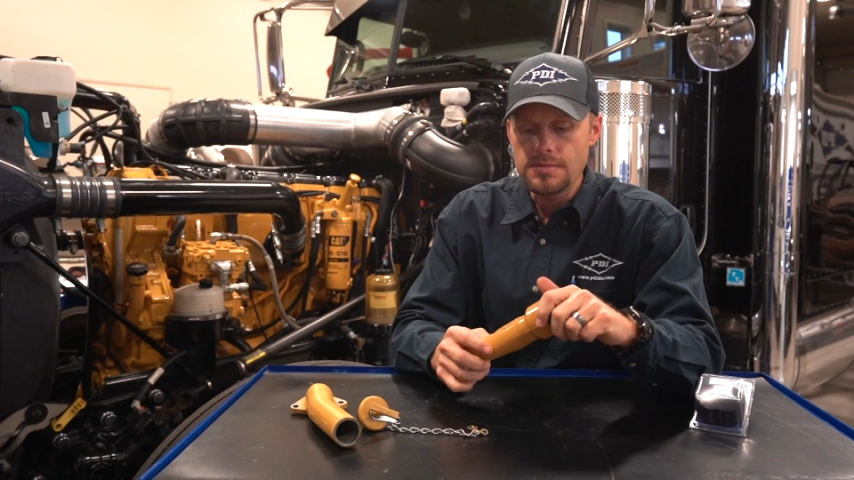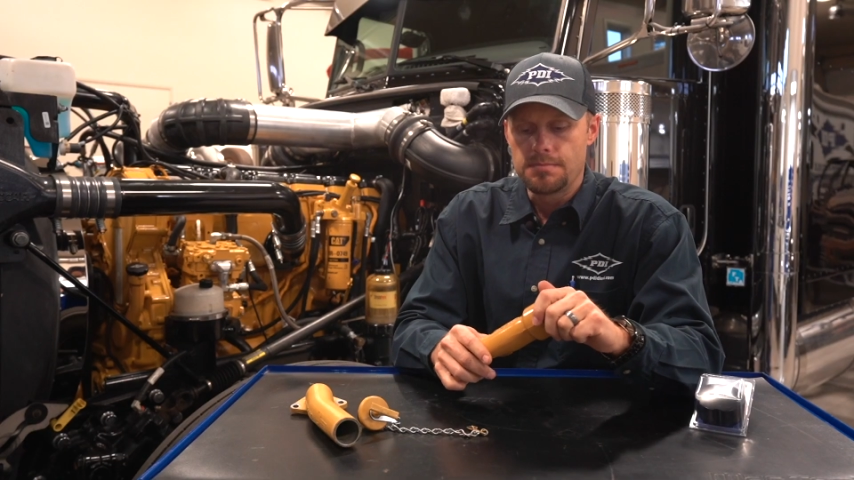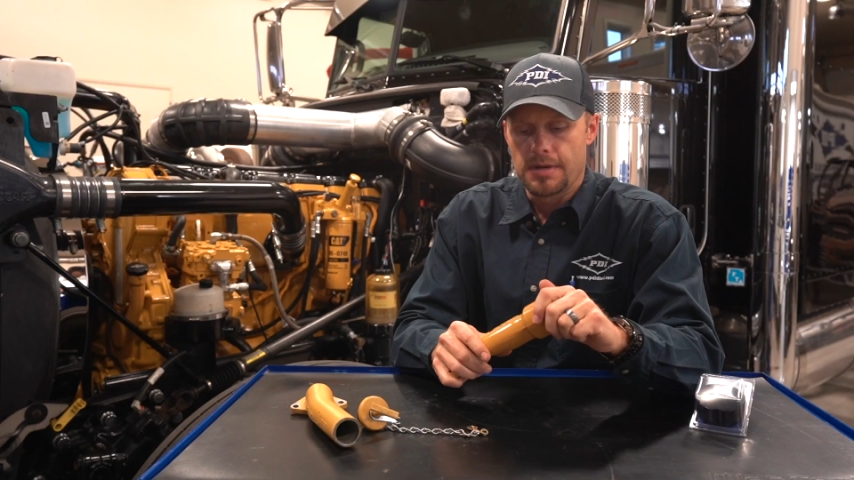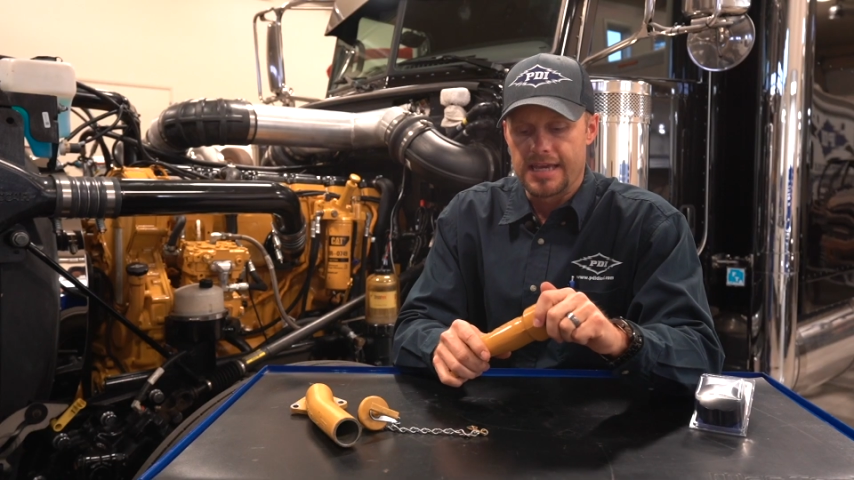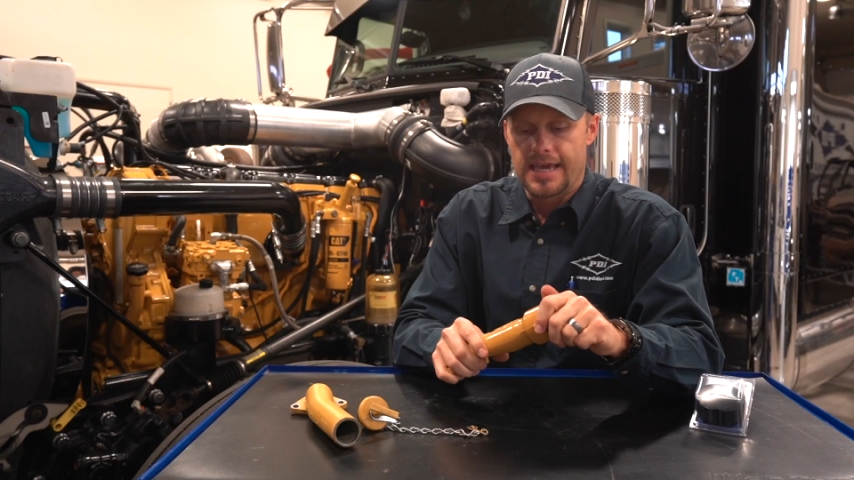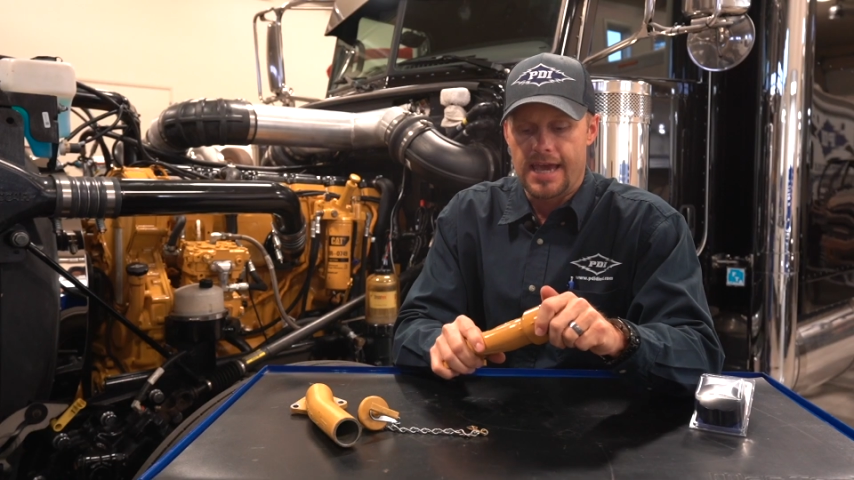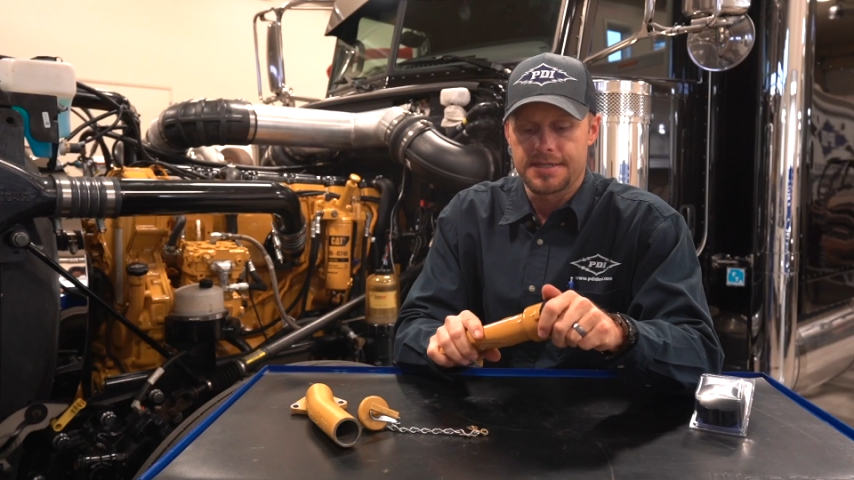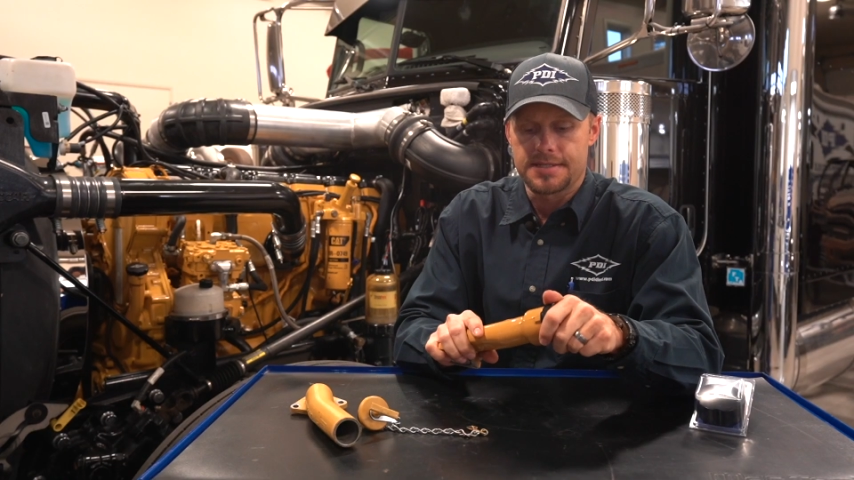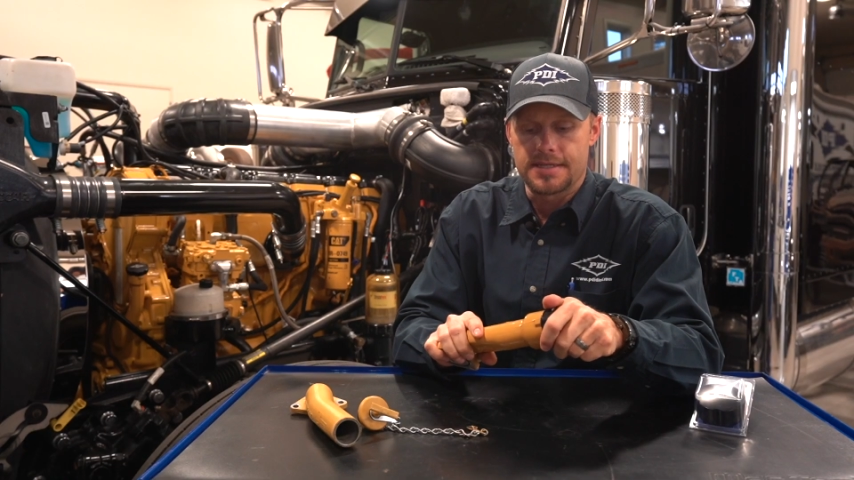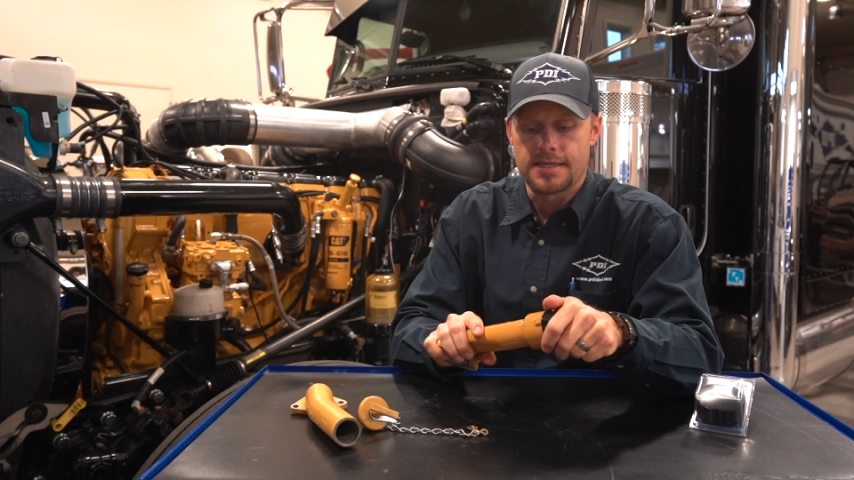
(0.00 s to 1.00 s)
by
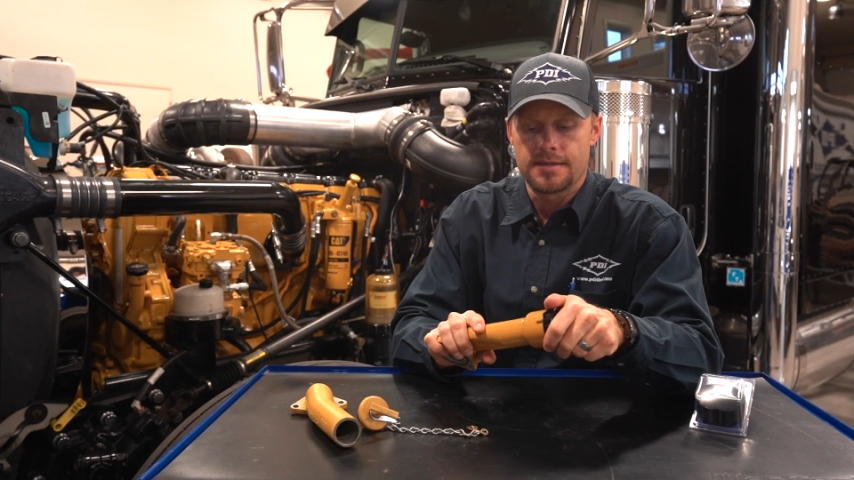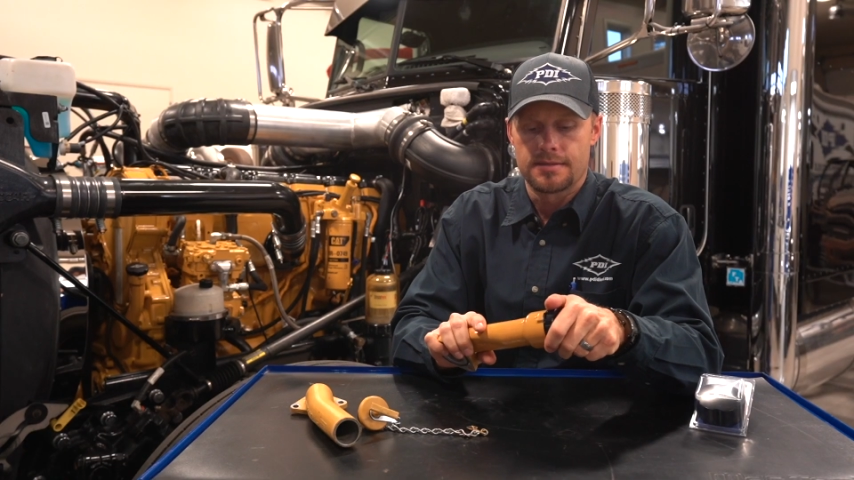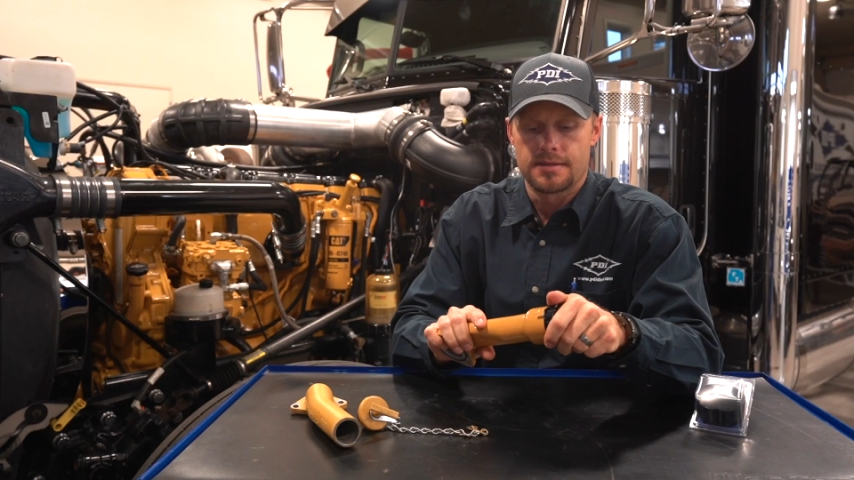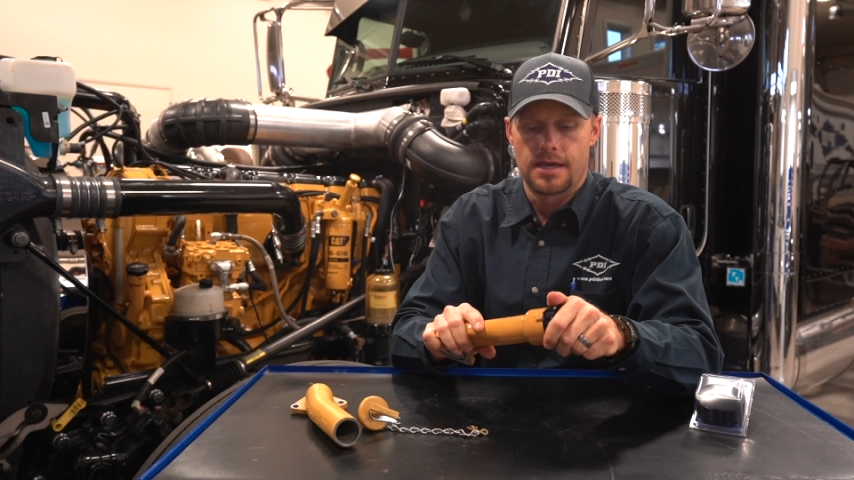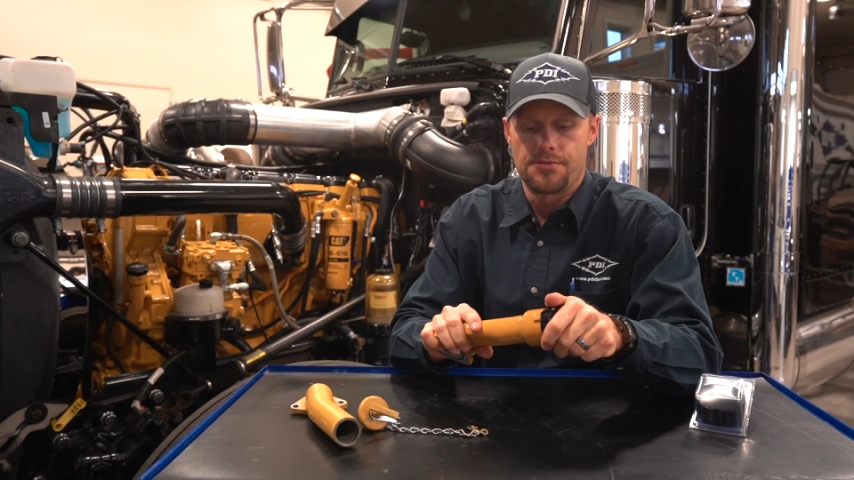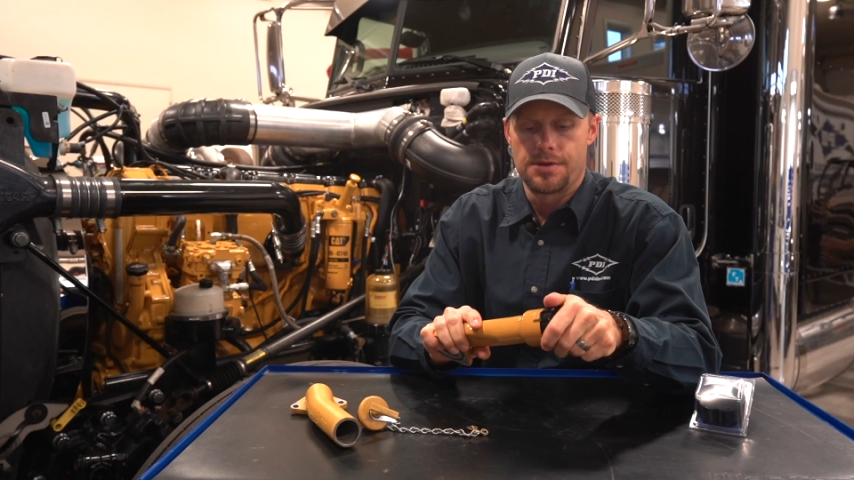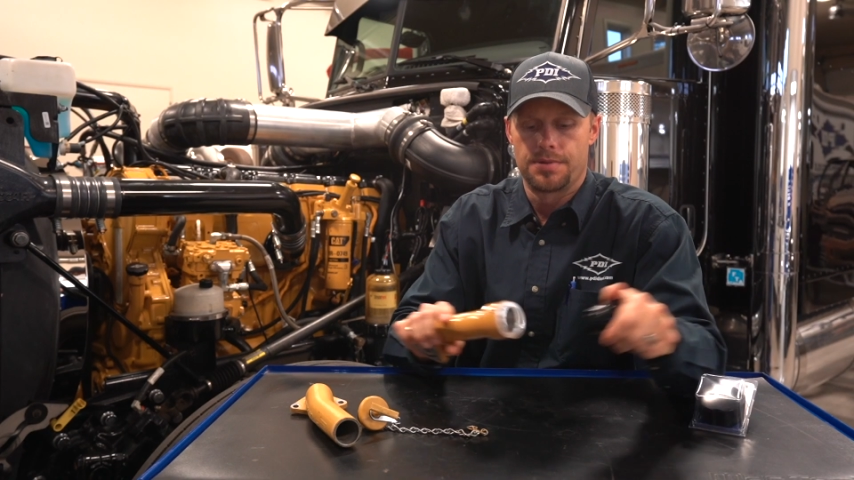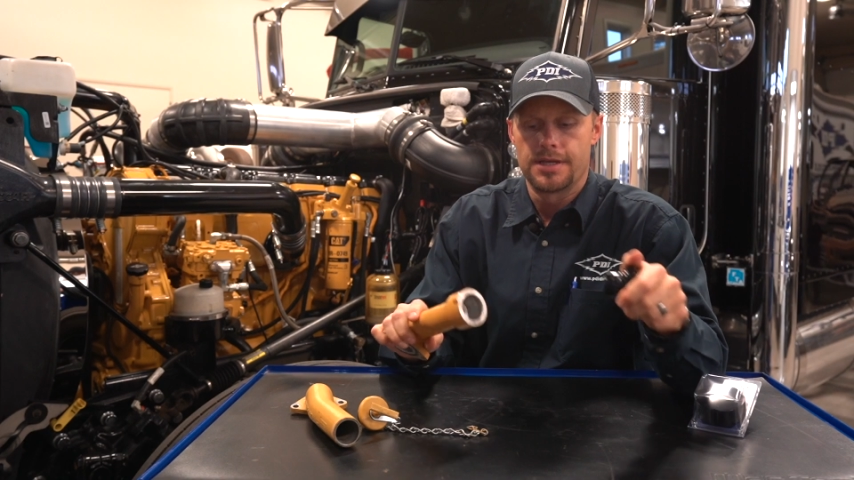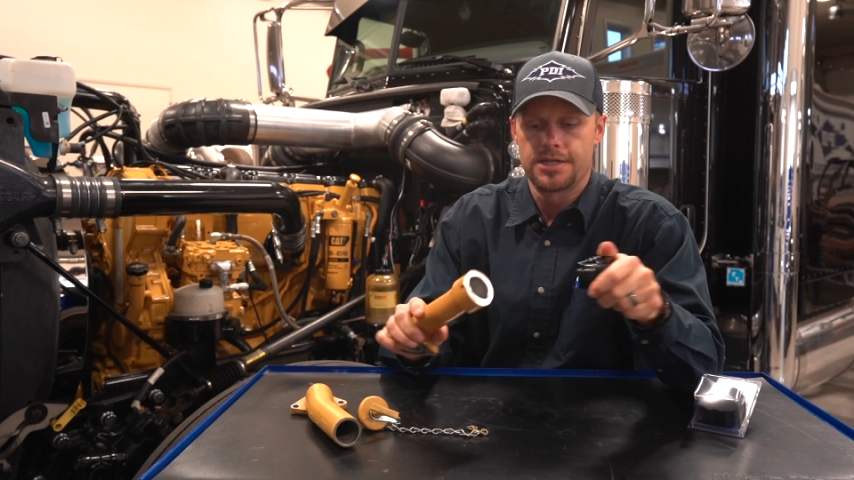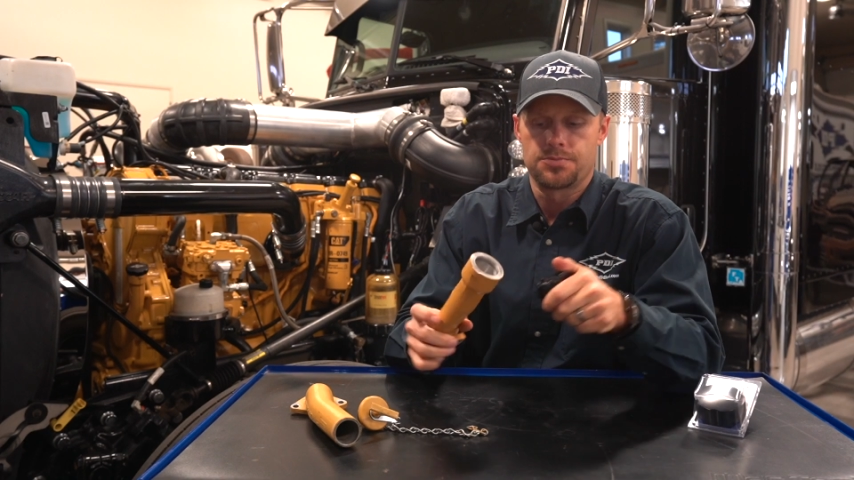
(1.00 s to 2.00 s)
casting a
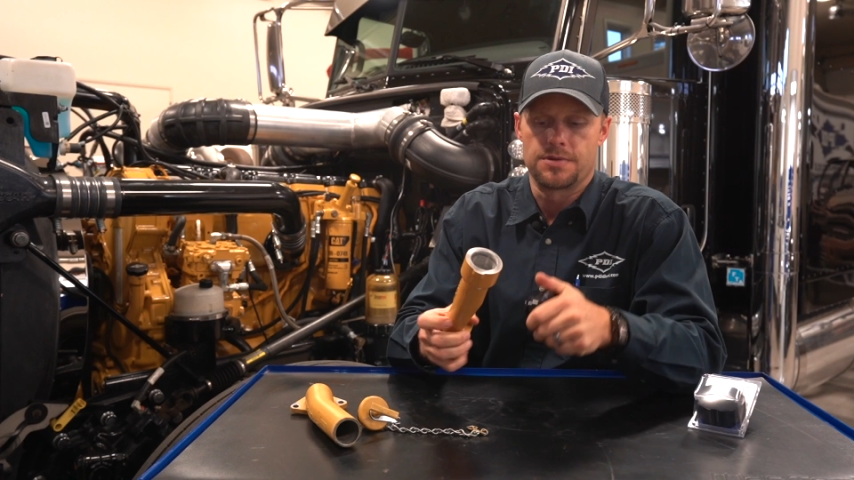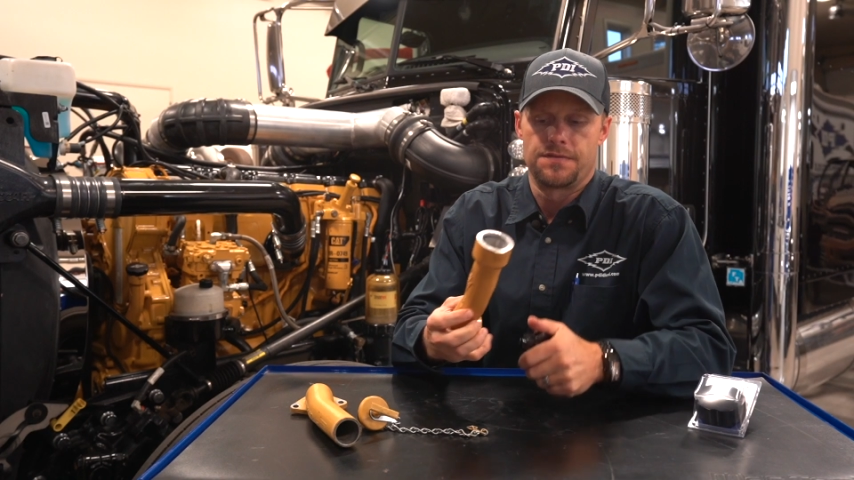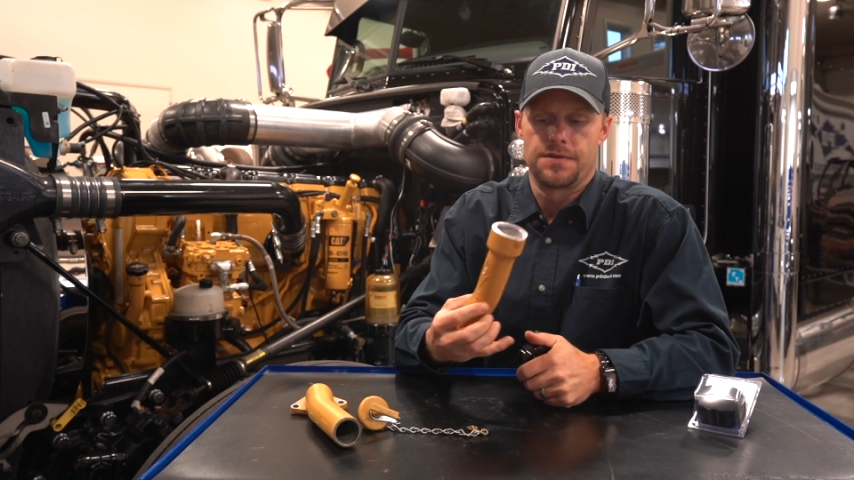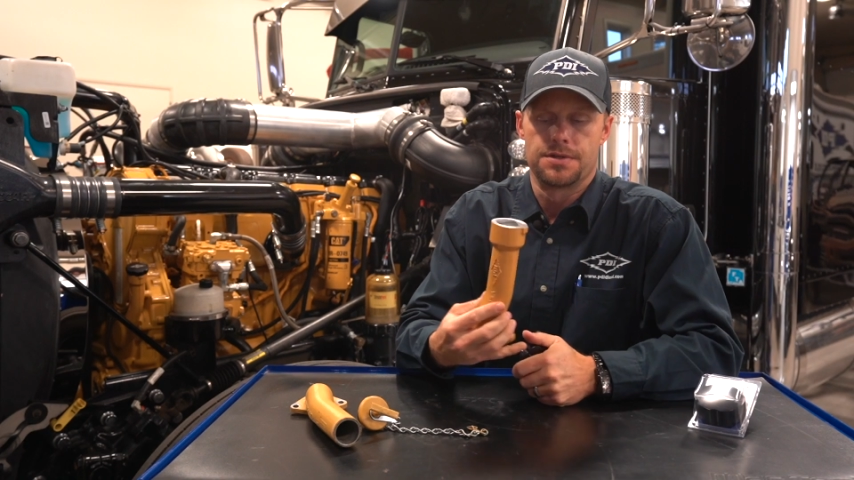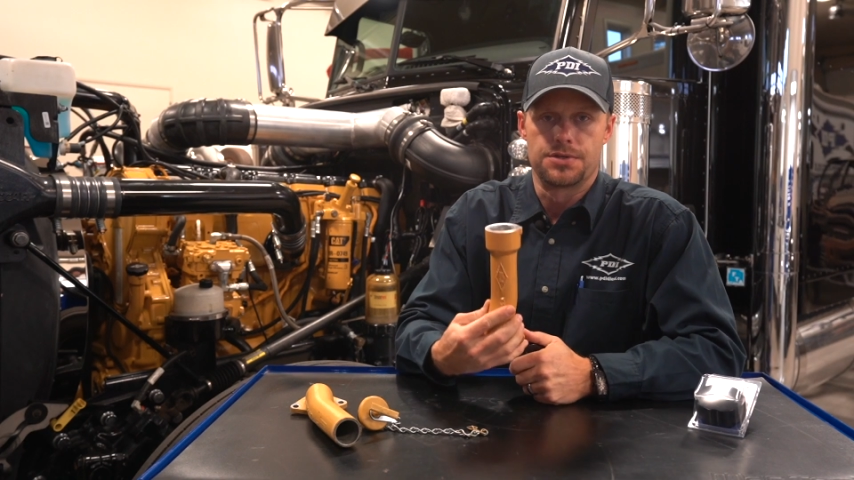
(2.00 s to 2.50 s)
replacement fill